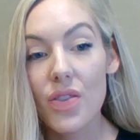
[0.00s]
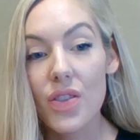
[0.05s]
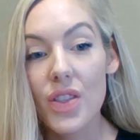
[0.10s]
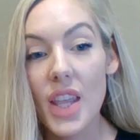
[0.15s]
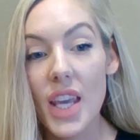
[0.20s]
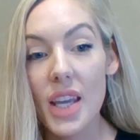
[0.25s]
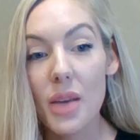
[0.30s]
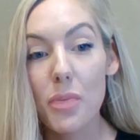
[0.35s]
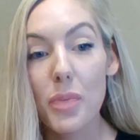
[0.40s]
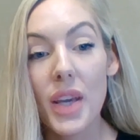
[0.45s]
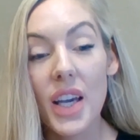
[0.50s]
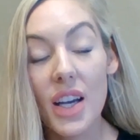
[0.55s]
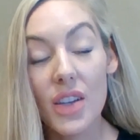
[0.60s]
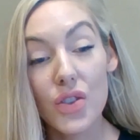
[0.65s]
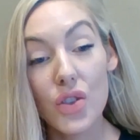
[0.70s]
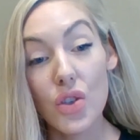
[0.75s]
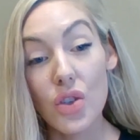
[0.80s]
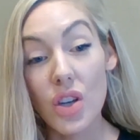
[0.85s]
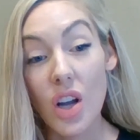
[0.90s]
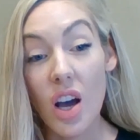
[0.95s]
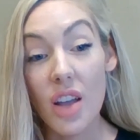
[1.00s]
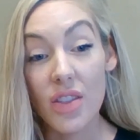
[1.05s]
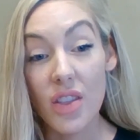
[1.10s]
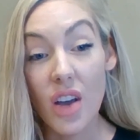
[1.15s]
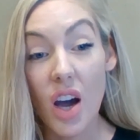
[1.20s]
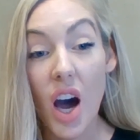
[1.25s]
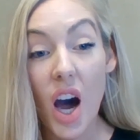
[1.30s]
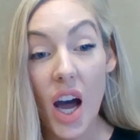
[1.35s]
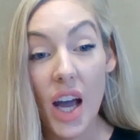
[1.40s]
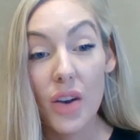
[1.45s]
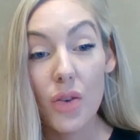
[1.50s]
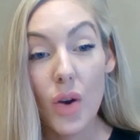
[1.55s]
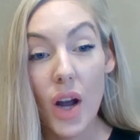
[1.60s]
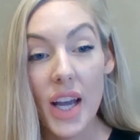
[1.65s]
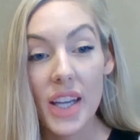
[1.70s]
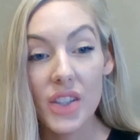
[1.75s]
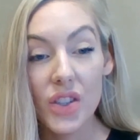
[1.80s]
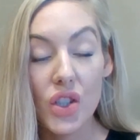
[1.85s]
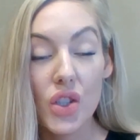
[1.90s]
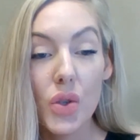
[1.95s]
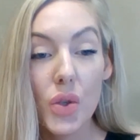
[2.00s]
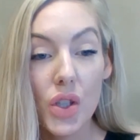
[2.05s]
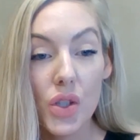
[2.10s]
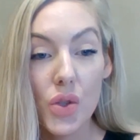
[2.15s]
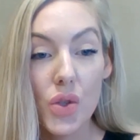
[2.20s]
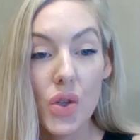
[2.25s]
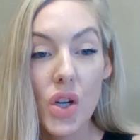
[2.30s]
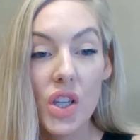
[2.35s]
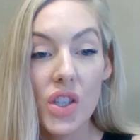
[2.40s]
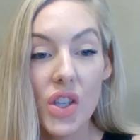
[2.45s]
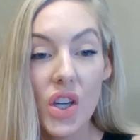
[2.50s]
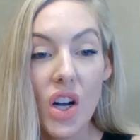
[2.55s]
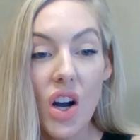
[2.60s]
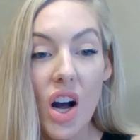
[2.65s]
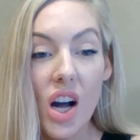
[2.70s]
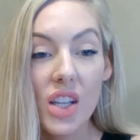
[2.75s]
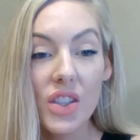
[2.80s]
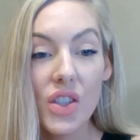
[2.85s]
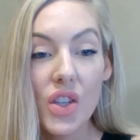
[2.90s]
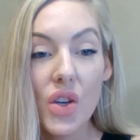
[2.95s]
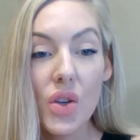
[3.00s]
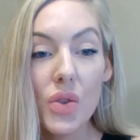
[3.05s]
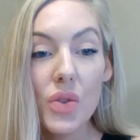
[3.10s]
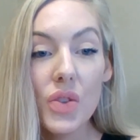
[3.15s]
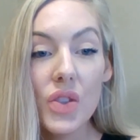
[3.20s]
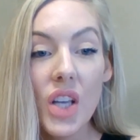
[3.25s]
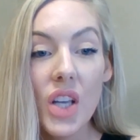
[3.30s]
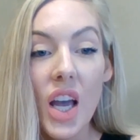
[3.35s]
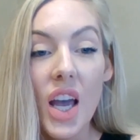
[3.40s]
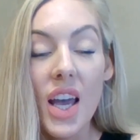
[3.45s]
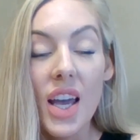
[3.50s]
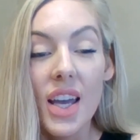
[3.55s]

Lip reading: because they're not the high-rise new construction condos,